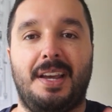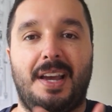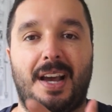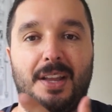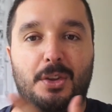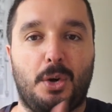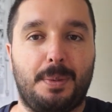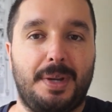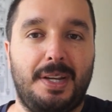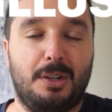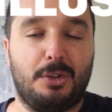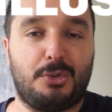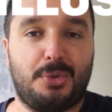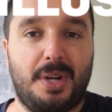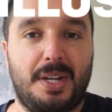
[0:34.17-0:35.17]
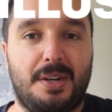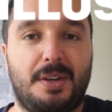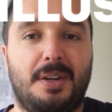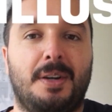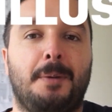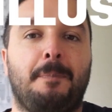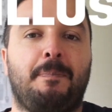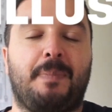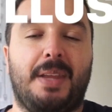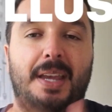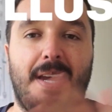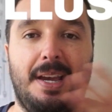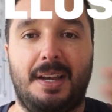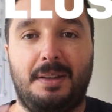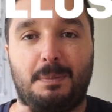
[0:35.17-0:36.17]
Adobe Illustrator
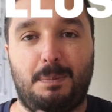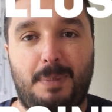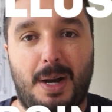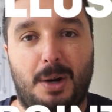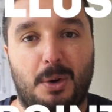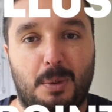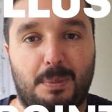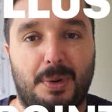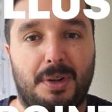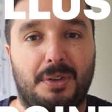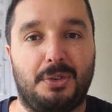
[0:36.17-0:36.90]
and PowerPoint.